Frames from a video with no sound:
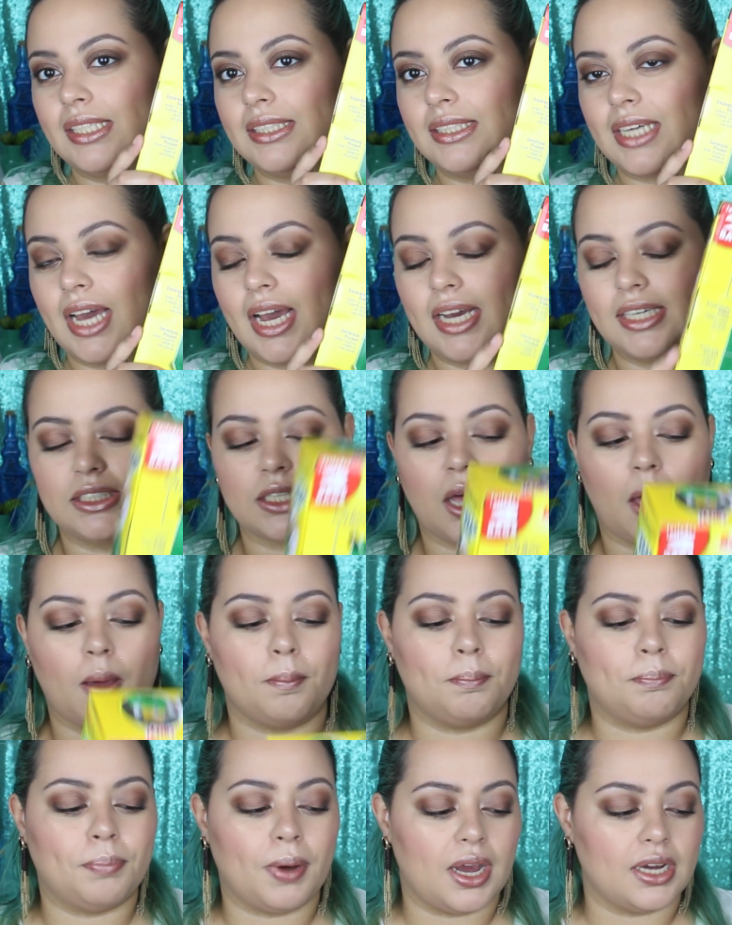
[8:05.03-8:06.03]
these guys.
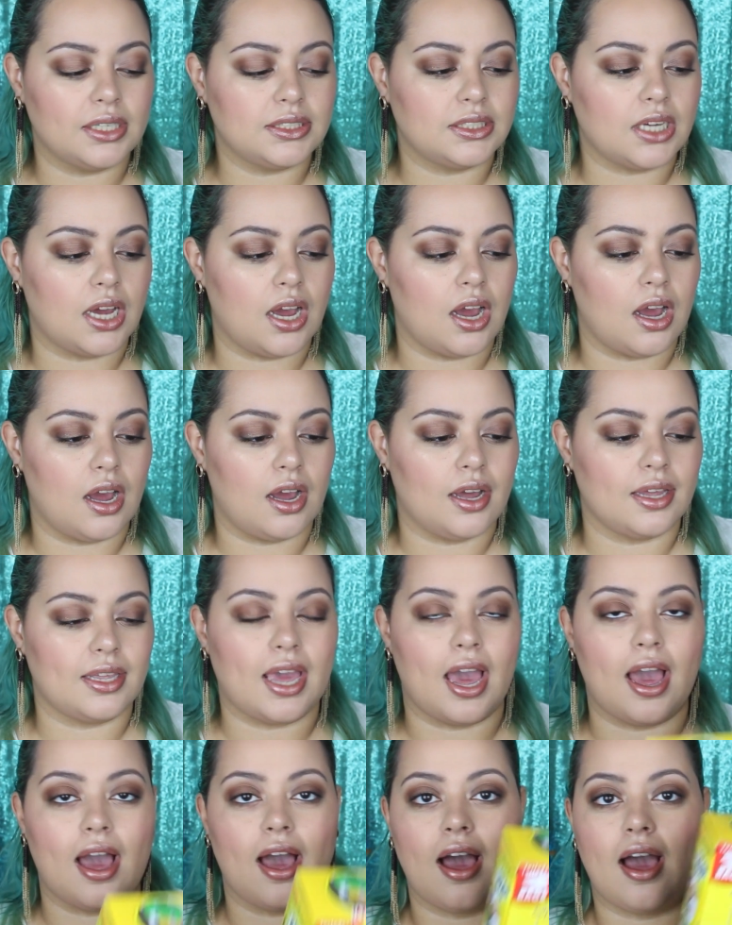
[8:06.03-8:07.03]
But
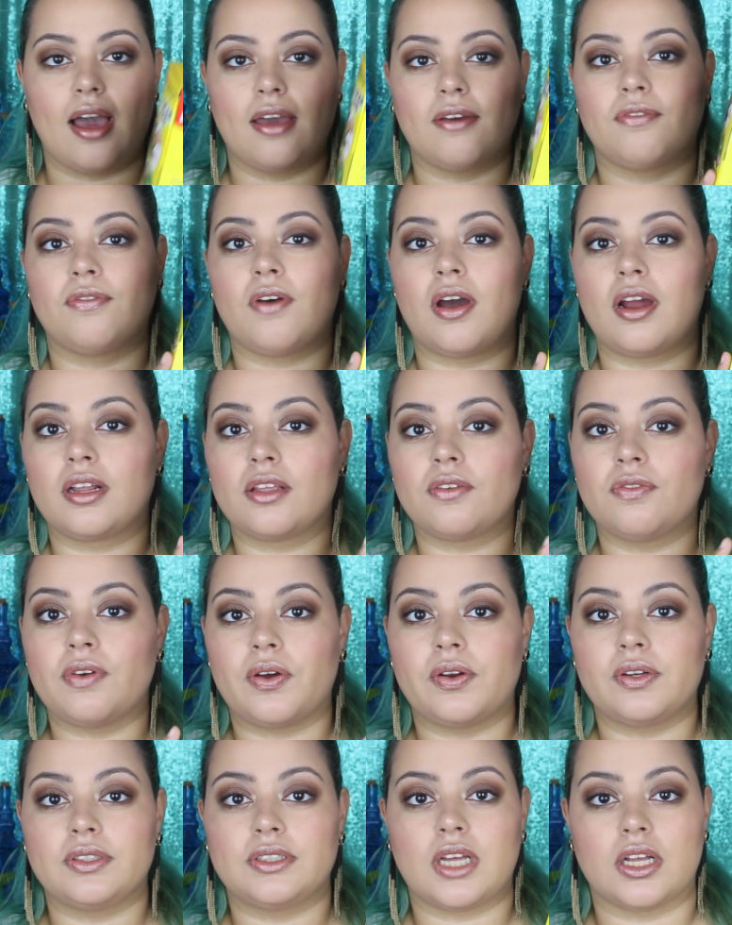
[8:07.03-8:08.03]
yeah, I finally
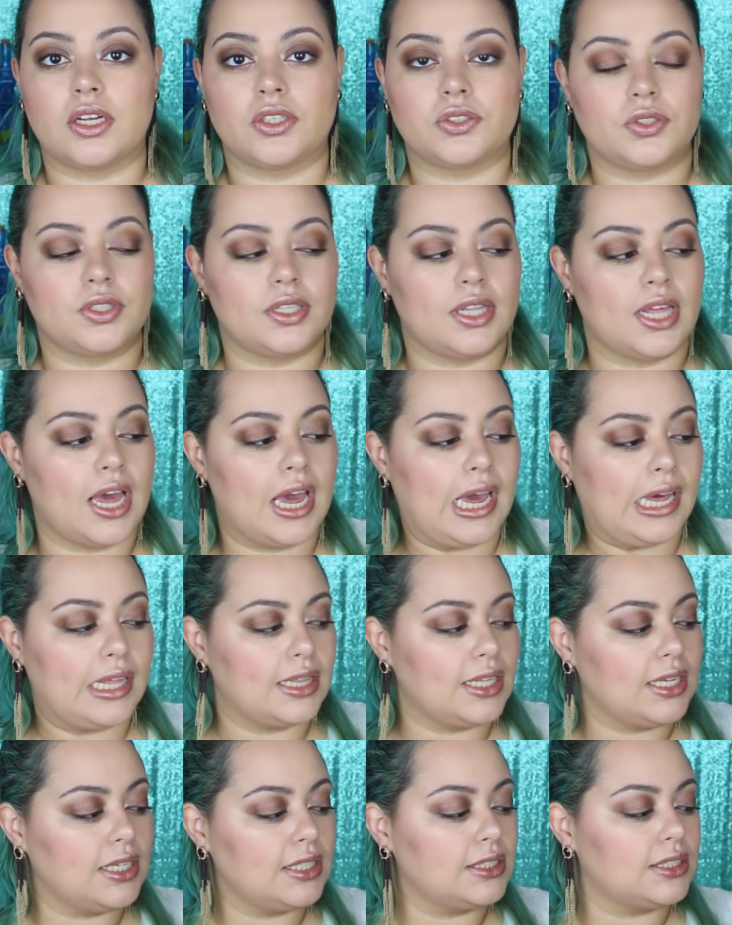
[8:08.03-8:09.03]
found a Dollar Tree that
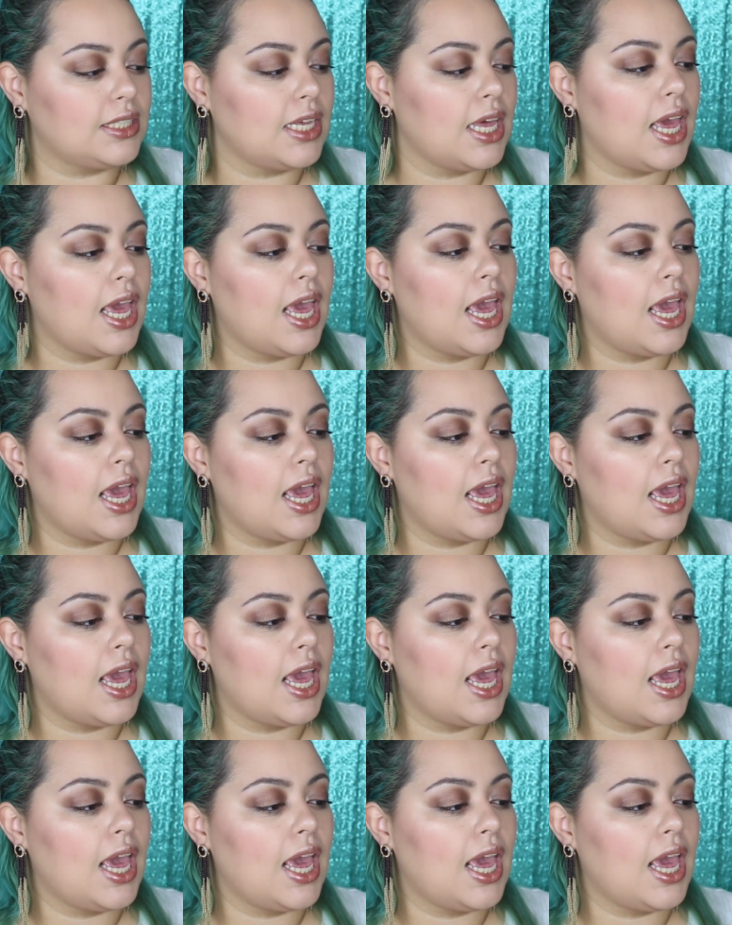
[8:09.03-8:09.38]
had these.